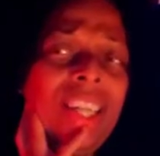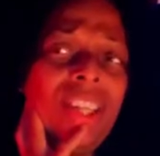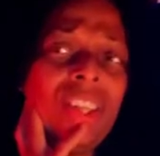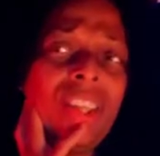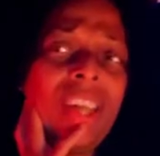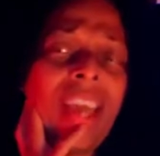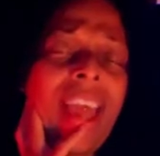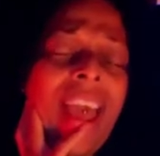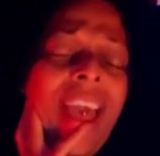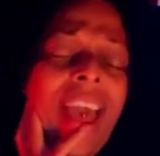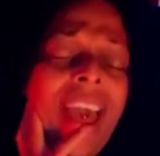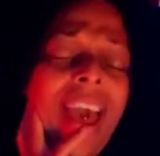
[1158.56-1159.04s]

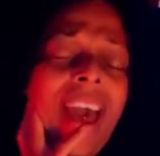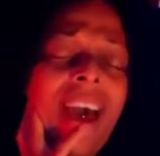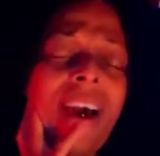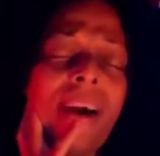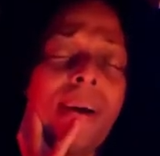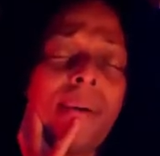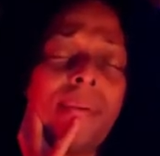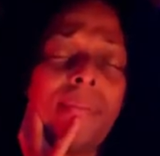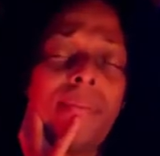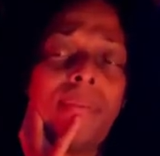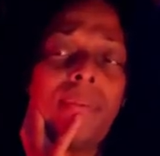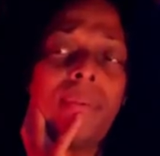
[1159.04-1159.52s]
to
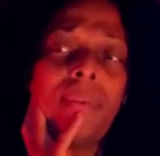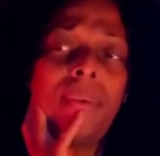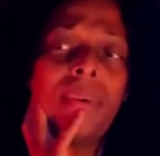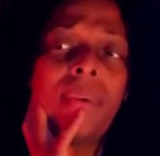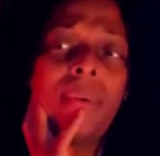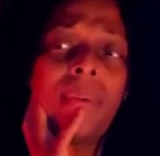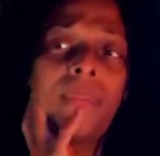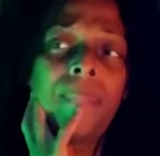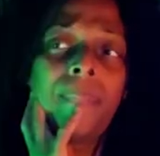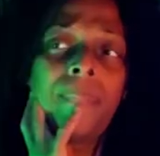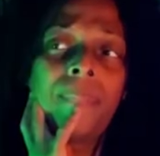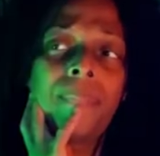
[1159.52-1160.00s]
have
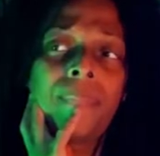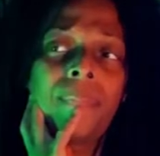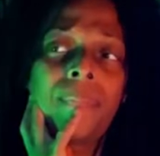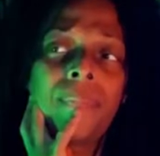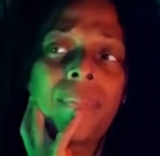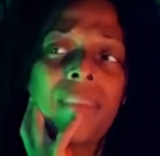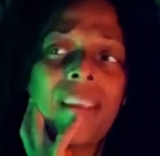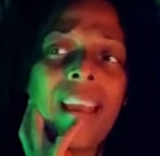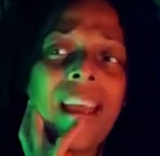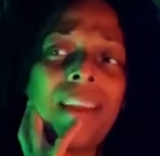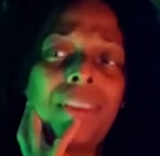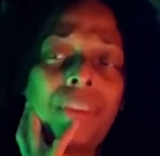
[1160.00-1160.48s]

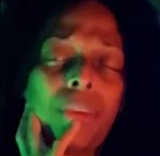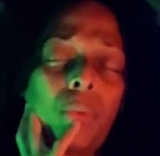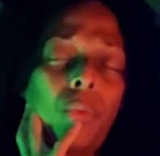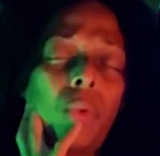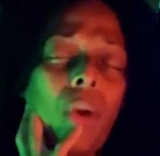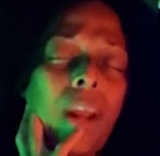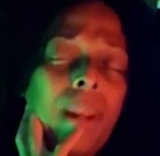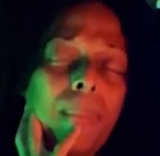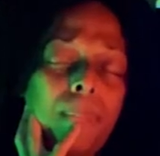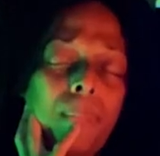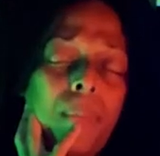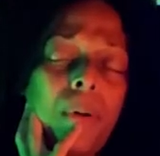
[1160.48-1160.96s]
at the
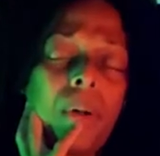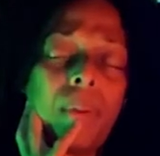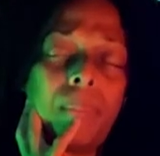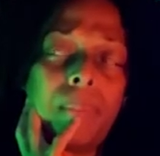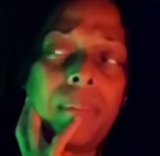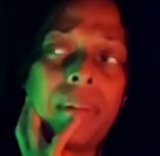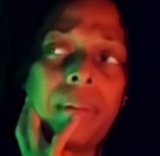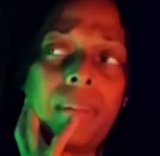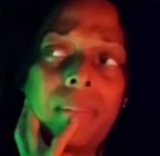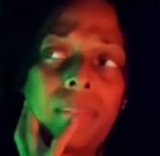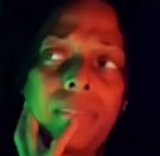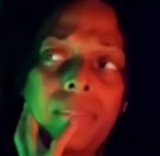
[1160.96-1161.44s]
right
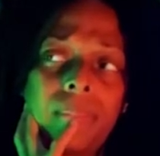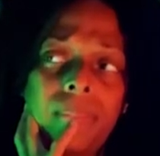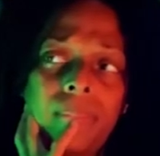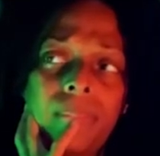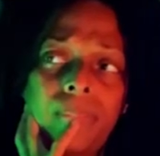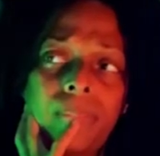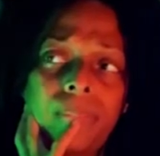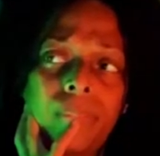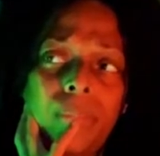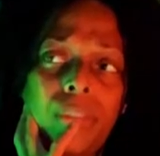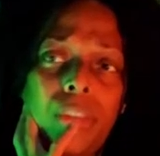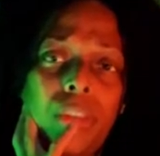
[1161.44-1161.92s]
moment
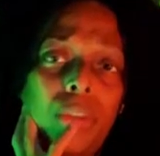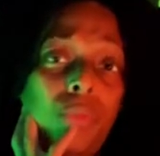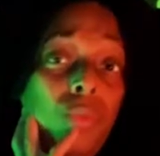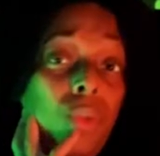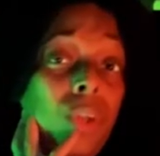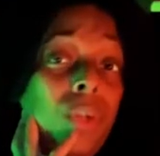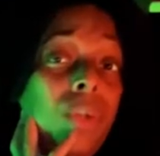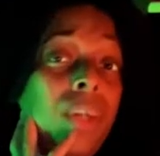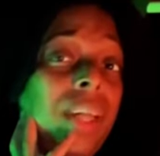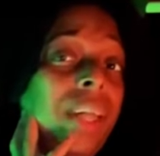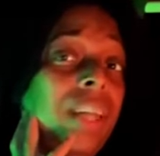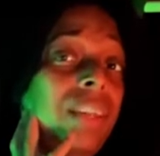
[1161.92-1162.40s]
to
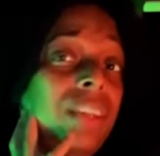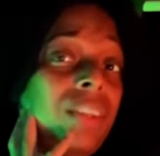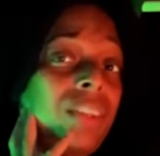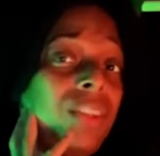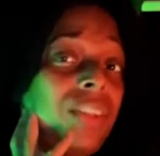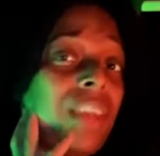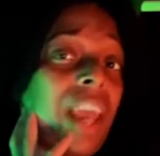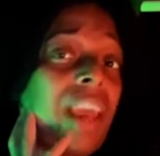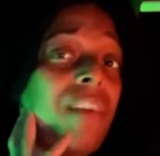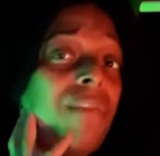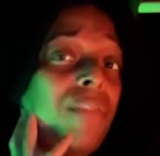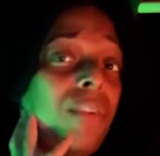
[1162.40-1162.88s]
really
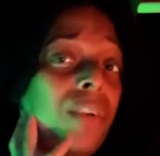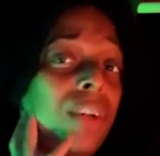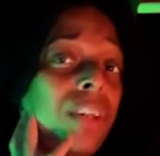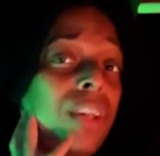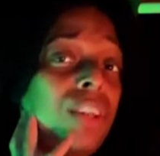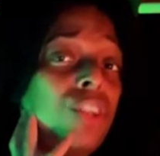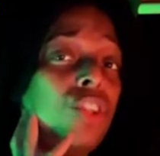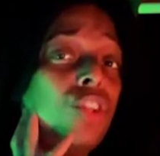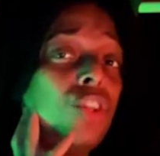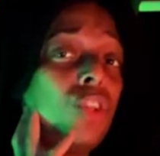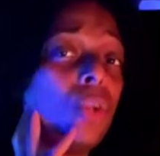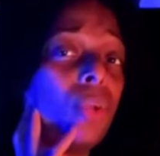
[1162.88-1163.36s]
savor and
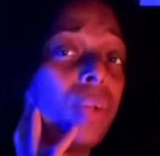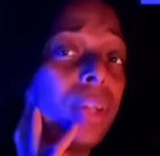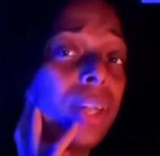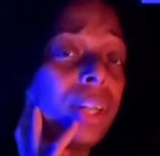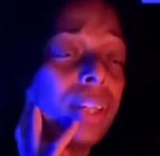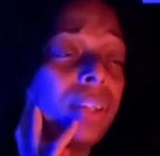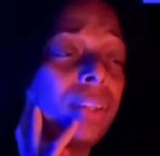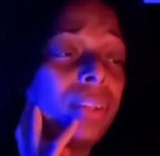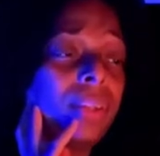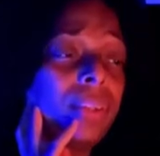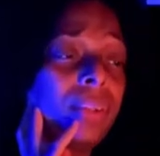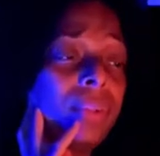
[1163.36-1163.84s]
enjoy
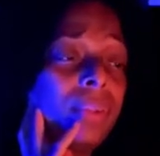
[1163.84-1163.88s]
it.